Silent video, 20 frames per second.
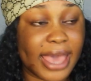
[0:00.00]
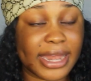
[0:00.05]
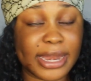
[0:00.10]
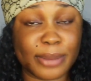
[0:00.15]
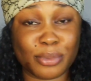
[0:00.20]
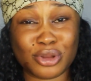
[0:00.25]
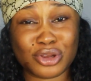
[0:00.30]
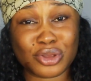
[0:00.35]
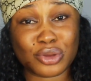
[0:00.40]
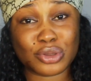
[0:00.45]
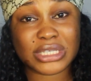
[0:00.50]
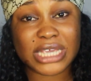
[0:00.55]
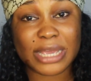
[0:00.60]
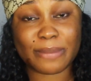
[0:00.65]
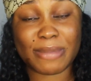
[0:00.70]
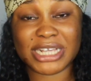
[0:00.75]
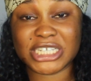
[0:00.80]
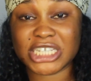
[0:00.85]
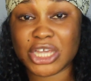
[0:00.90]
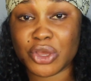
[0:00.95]
And I'm going to go
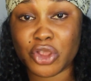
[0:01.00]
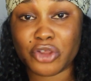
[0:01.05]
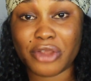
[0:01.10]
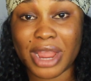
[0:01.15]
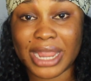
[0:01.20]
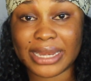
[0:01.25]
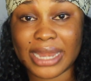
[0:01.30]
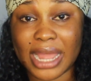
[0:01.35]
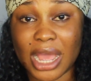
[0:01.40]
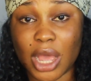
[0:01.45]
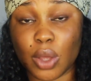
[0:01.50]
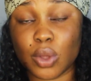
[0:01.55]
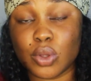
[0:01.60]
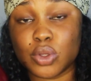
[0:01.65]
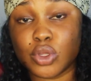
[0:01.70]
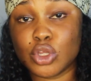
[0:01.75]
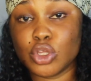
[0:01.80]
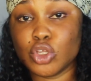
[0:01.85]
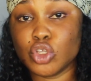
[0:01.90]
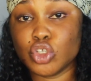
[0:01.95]
take my shower right now.
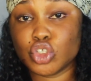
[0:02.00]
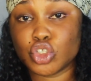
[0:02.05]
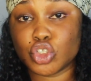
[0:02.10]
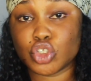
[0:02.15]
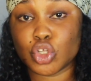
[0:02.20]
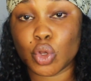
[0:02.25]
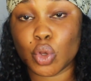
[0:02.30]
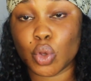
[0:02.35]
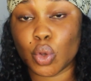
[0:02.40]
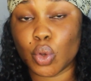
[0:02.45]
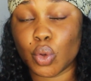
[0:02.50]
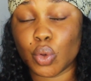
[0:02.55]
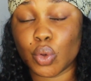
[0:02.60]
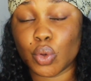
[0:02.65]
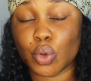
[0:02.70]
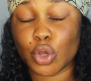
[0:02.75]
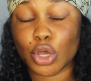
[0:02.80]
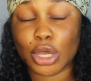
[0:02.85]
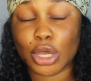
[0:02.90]
So,